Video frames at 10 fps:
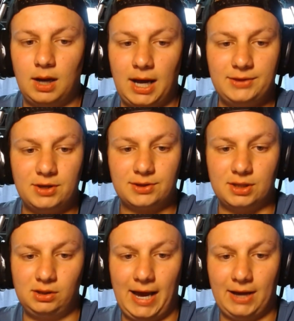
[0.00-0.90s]
I think
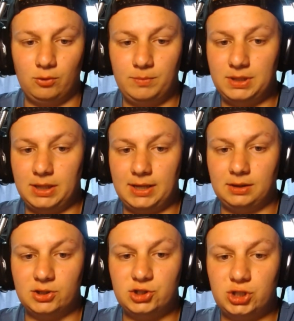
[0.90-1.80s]
that Ladd will be
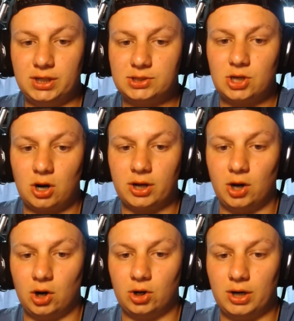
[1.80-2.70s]
a legit
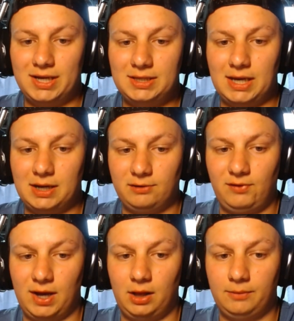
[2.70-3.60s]
target earner in the
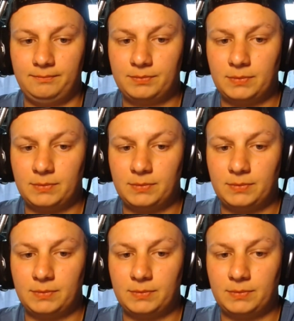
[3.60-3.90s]
NFL.